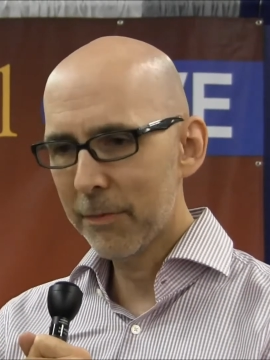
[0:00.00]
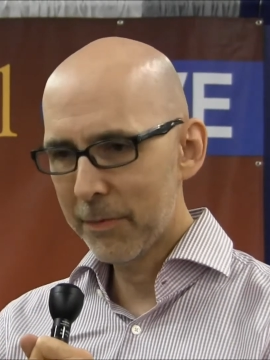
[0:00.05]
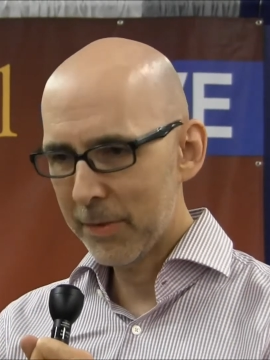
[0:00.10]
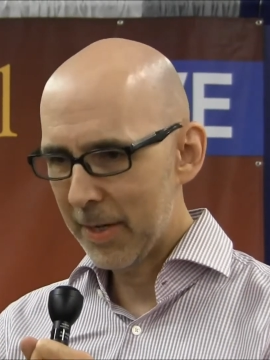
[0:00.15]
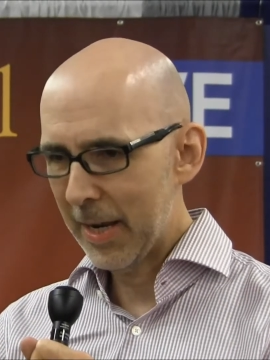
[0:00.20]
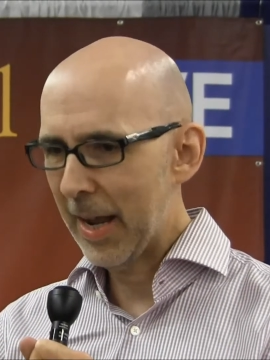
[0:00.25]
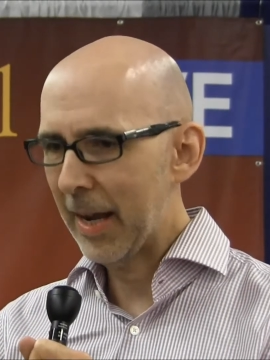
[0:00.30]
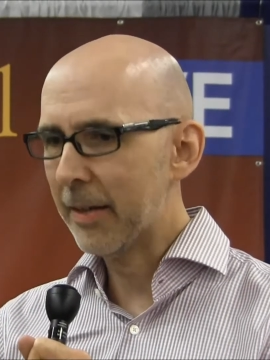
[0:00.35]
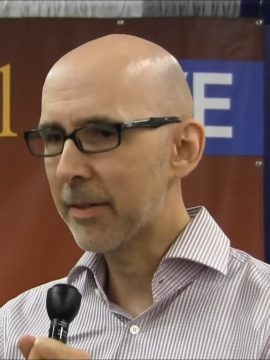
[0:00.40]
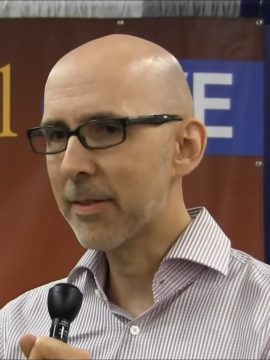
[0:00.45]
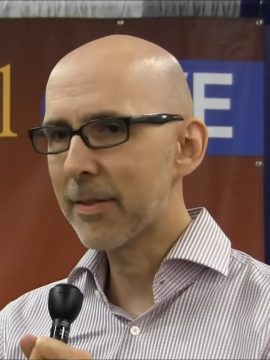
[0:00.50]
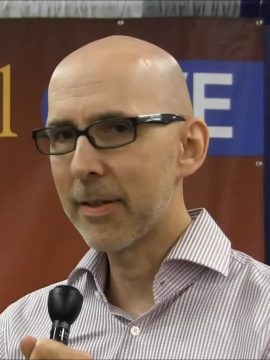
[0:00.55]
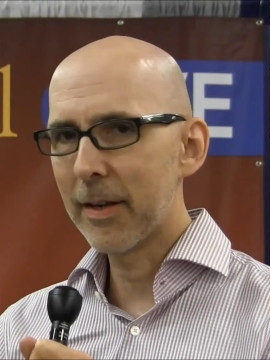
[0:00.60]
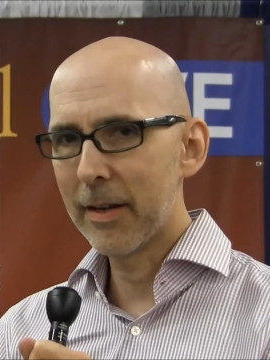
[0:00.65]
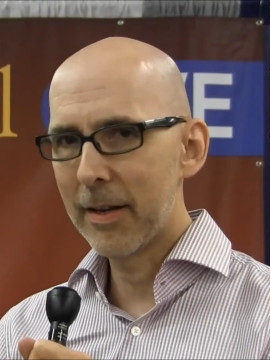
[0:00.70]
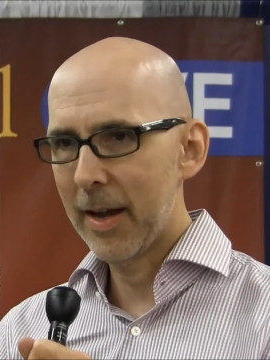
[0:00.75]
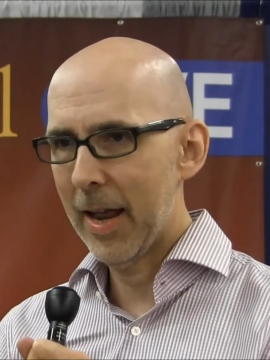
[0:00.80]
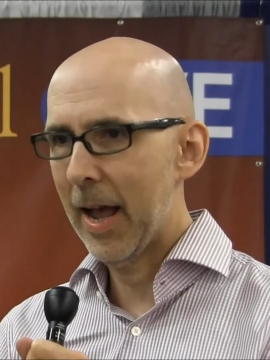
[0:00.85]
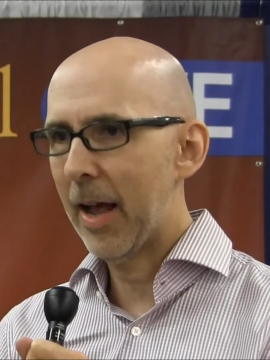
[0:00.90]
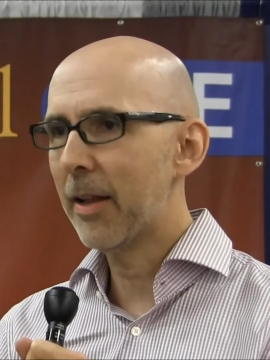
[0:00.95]
of text
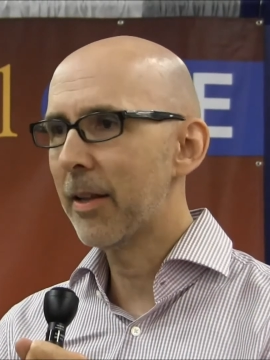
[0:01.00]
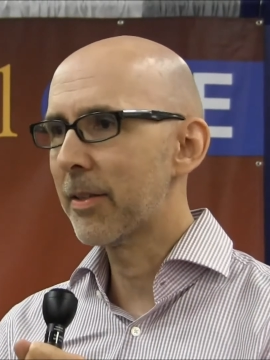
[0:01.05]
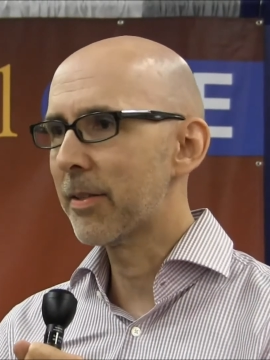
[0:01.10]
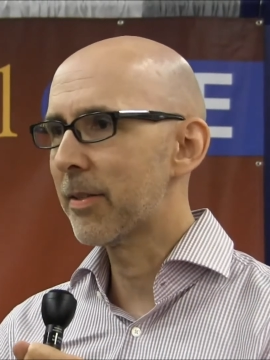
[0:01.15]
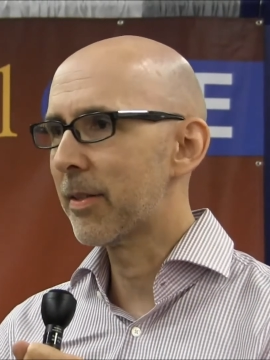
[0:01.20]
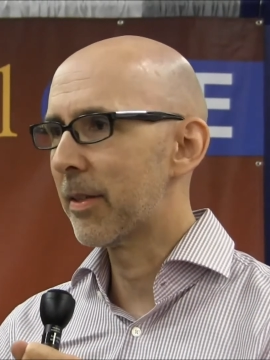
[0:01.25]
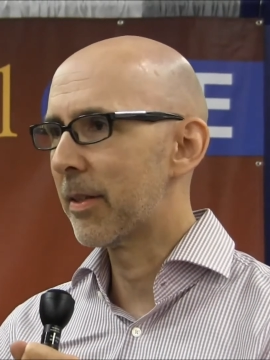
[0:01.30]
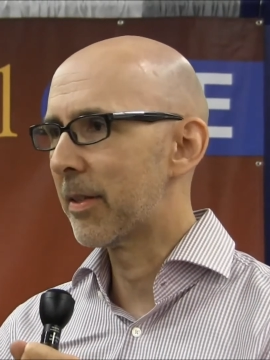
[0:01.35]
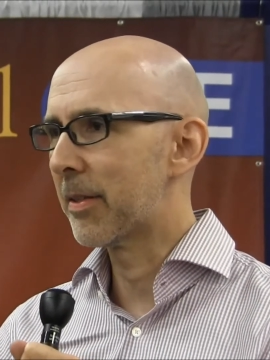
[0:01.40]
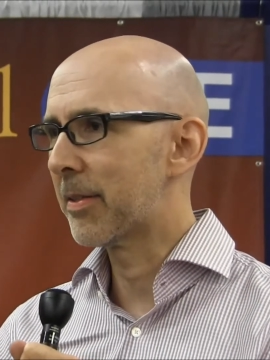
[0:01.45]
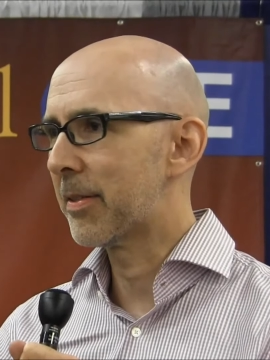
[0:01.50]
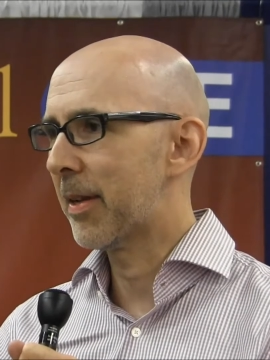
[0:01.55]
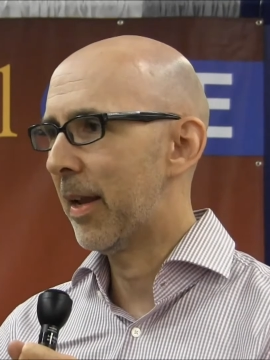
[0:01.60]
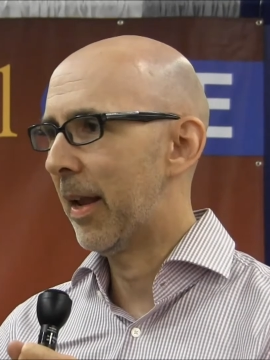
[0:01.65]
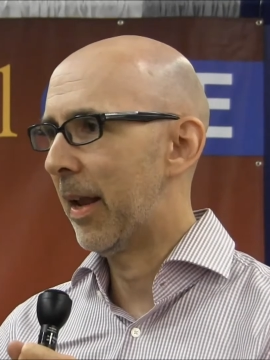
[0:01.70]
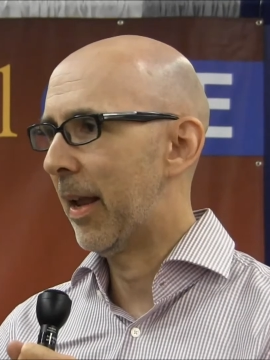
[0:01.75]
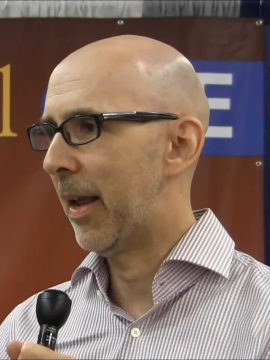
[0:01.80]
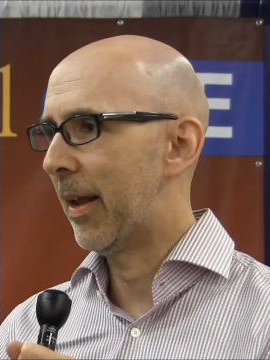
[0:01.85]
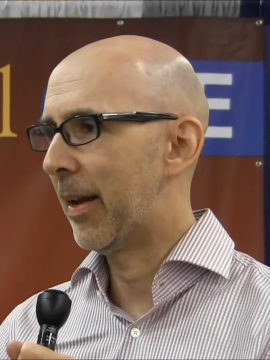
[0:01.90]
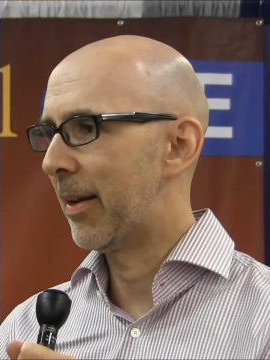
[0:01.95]
analysis
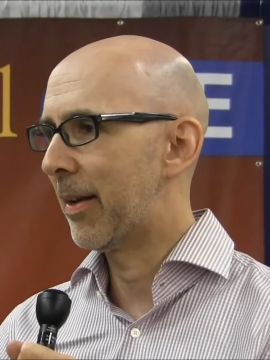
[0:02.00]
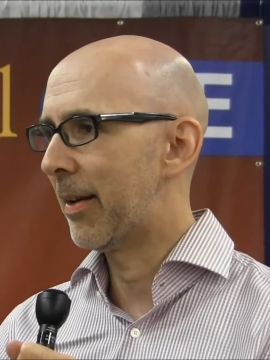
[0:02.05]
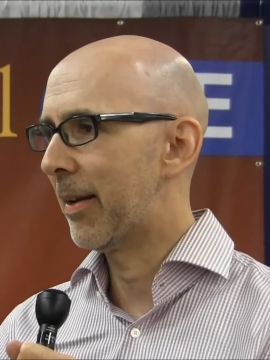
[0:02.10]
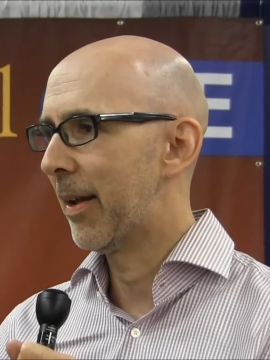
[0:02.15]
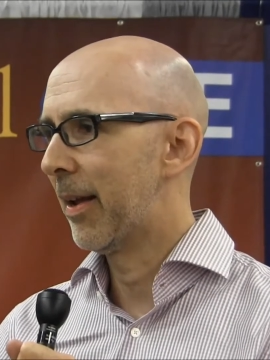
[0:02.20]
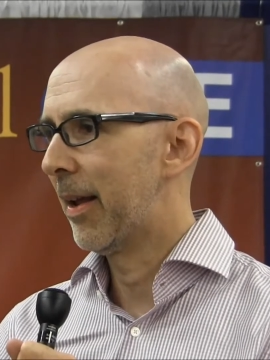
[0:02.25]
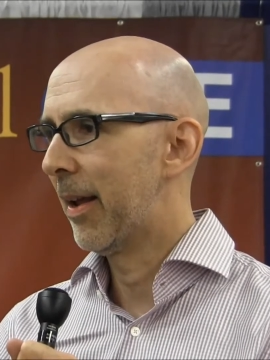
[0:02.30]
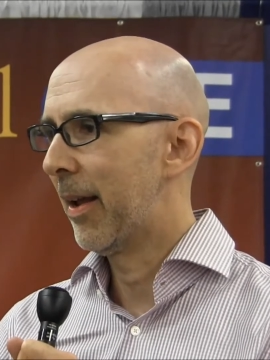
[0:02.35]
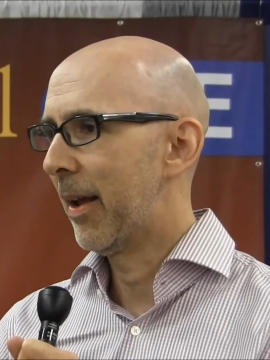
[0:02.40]
and